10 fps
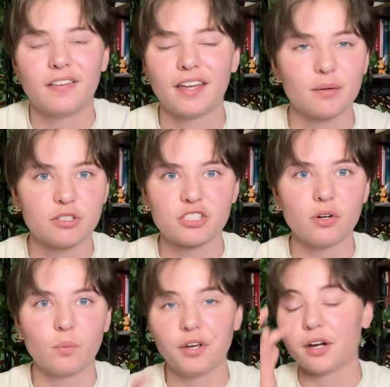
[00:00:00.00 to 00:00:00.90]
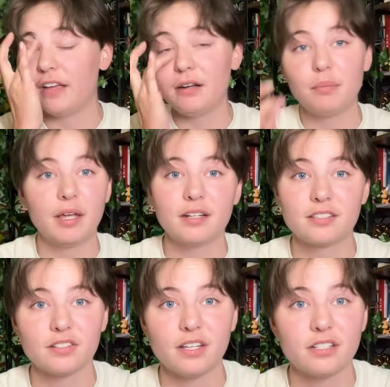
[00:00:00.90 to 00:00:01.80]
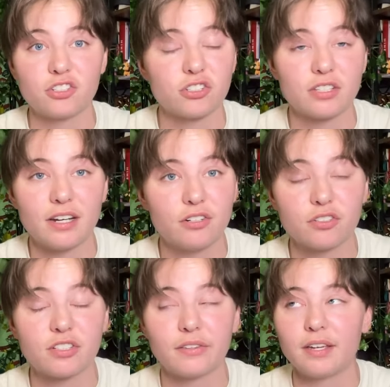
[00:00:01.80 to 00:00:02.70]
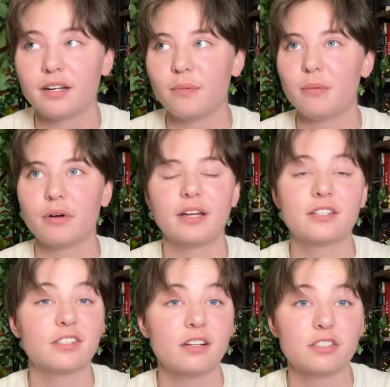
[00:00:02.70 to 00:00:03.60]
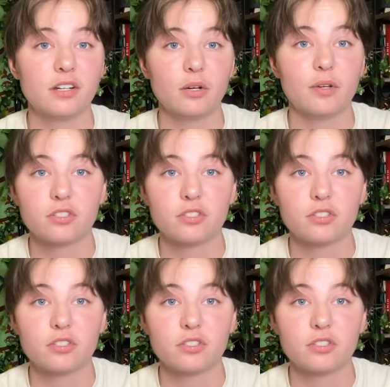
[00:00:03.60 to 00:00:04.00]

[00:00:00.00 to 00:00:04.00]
Like it was so weird. Phantom pain isn't is just an interesting thing to me, but it sucks to deal with.